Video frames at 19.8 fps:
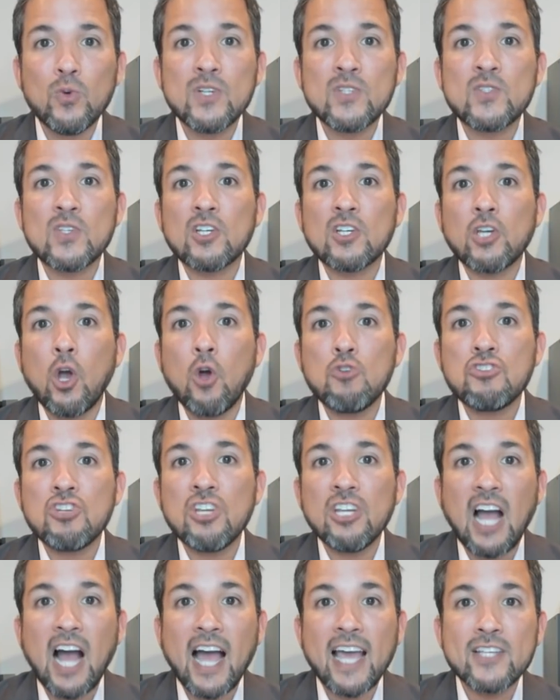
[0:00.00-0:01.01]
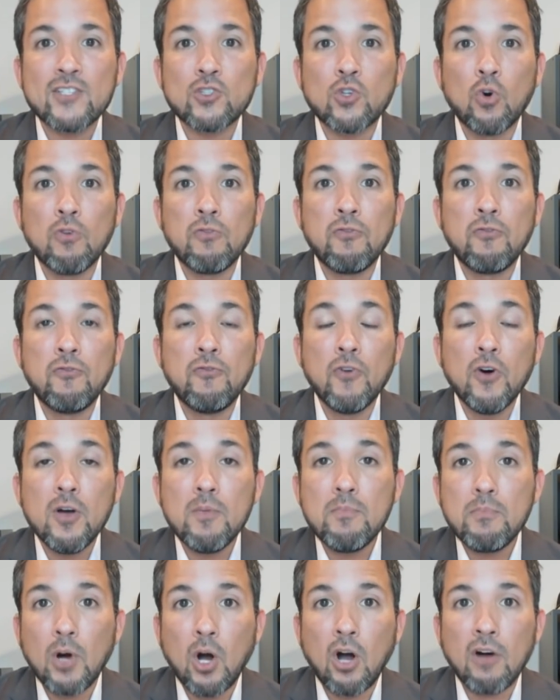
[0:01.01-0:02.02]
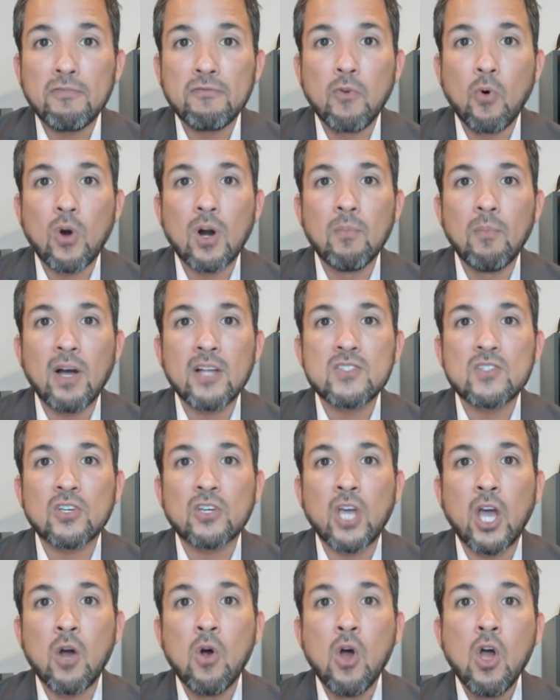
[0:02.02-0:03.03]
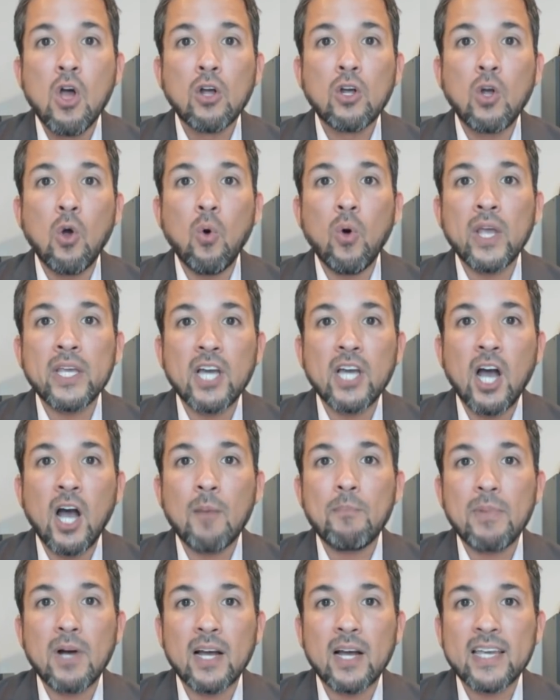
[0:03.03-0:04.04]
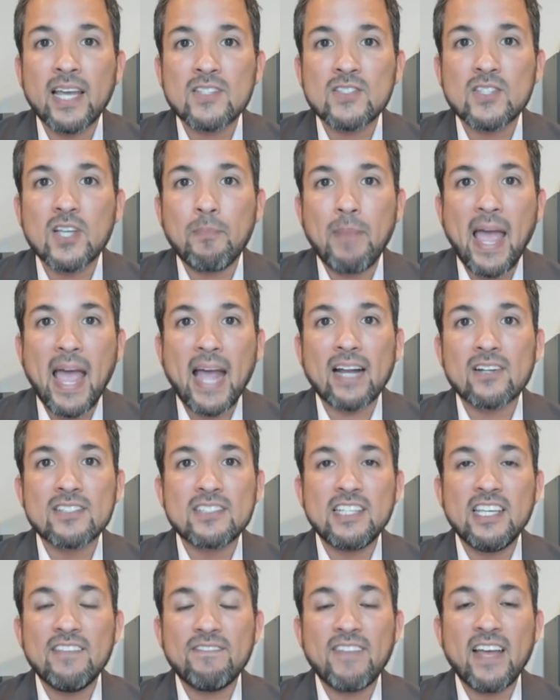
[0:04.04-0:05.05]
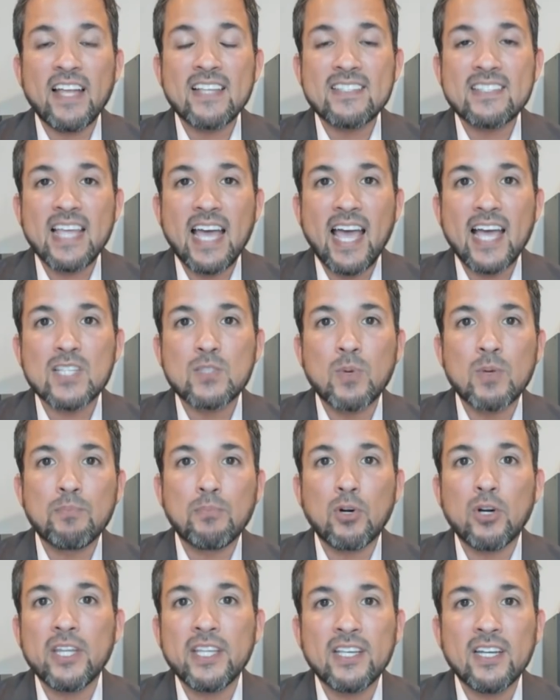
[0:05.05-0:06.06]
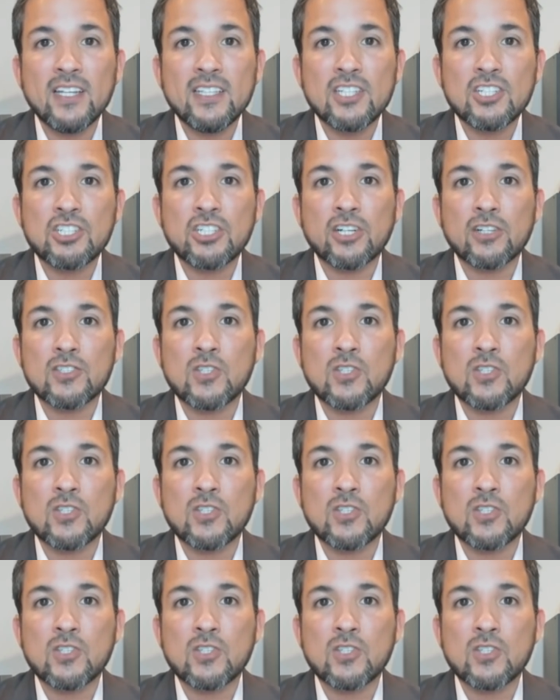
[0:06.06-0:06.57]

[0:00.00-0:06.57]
who was coaching high school football four months ago, going up against a Packers defense that has been pretty good this year.